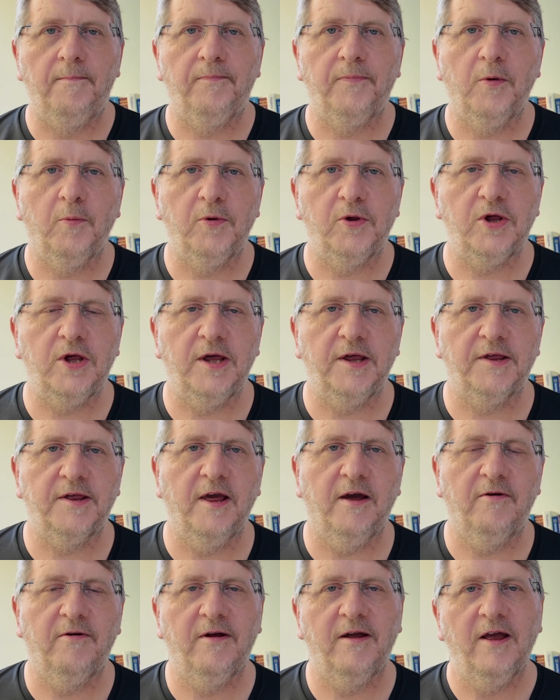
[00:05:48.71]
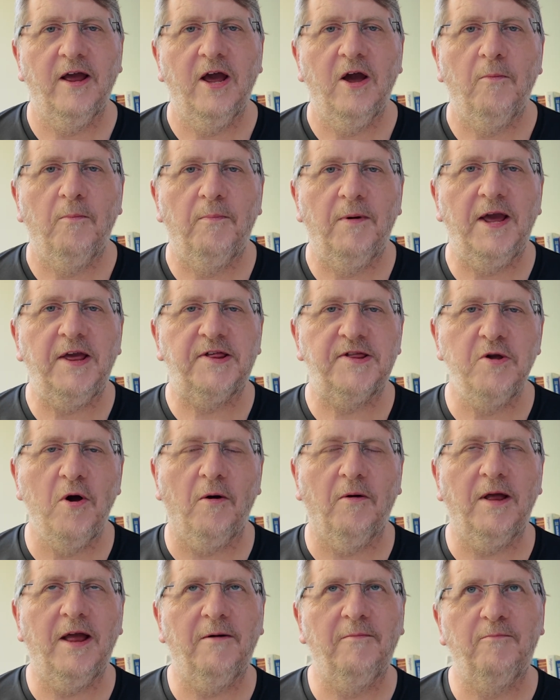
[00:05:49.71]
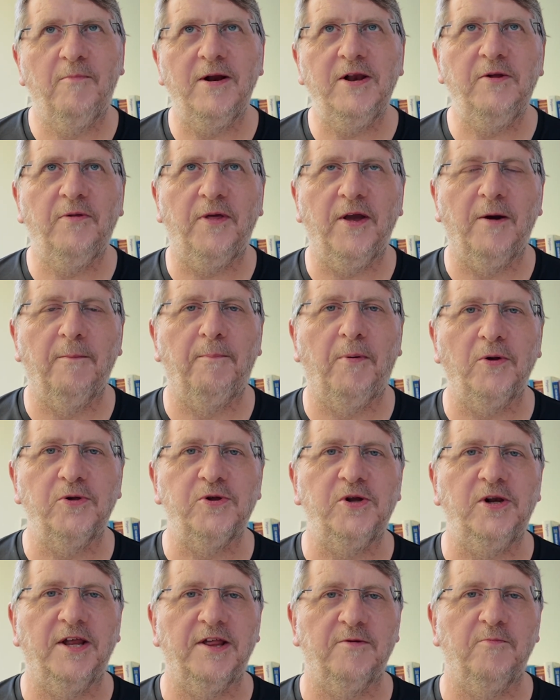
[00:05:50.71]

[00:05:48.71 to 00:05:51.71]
which is, but it's not, when you think of botulism,